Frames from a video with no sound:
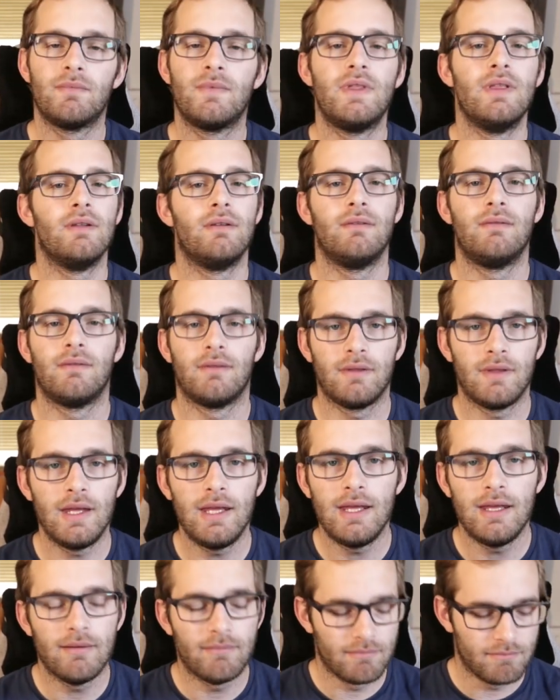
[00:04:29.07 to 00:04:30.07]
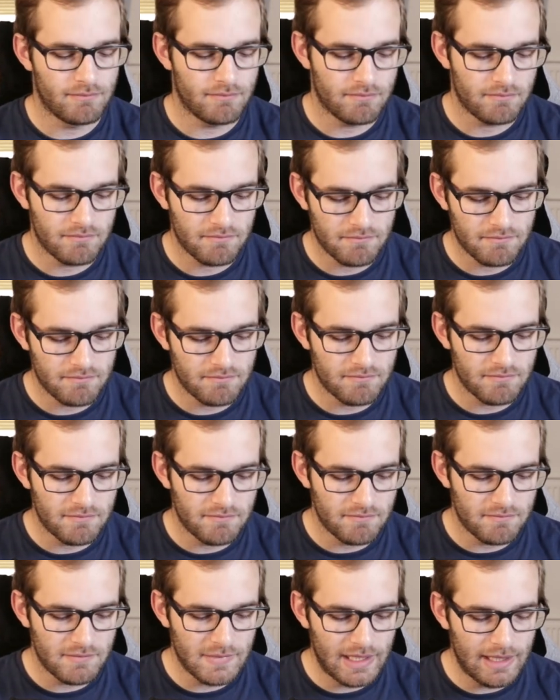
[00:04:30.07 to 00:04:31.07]
The, the
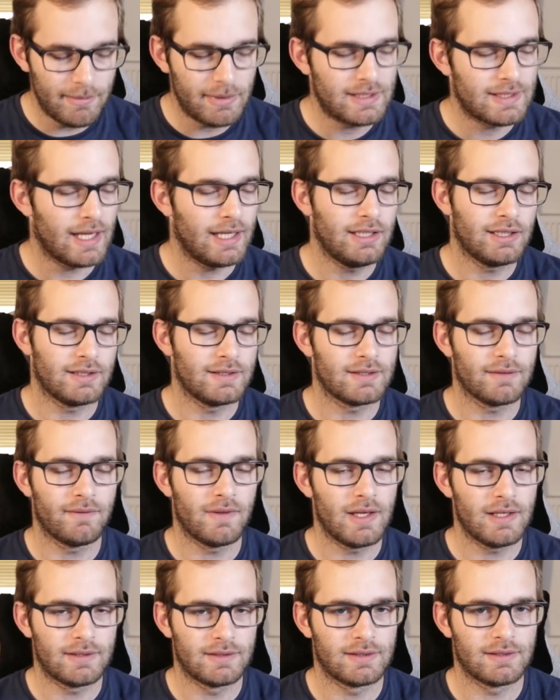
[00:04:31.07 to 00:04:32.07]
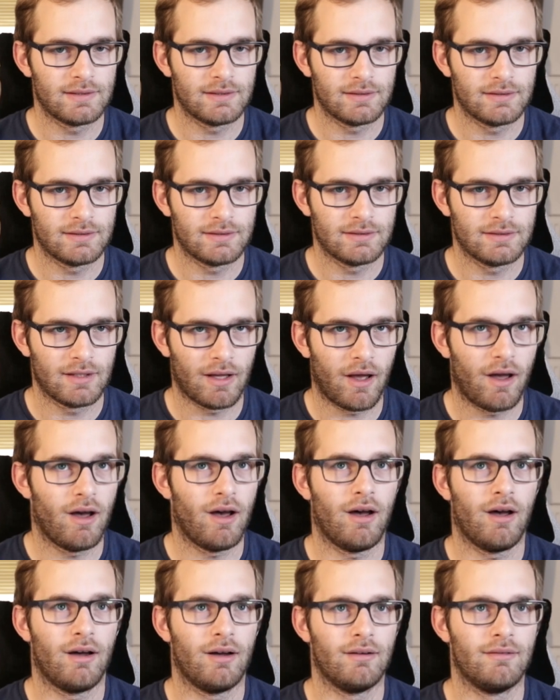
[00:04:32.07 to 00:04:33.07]
limitations of this
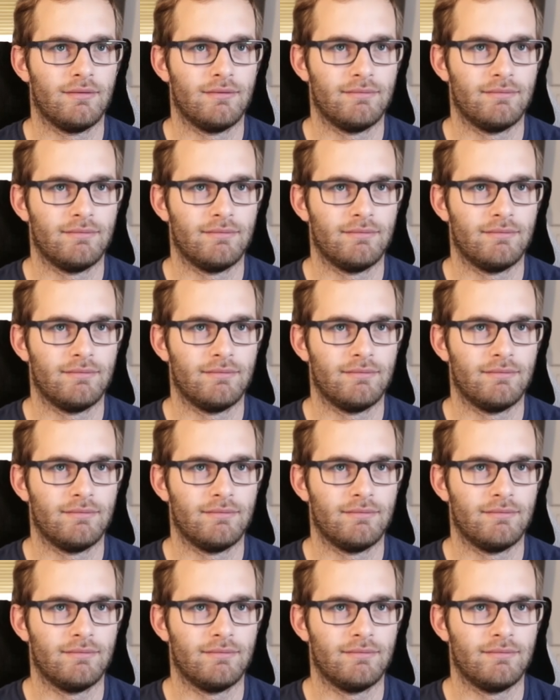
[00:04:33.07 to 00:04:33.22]
are,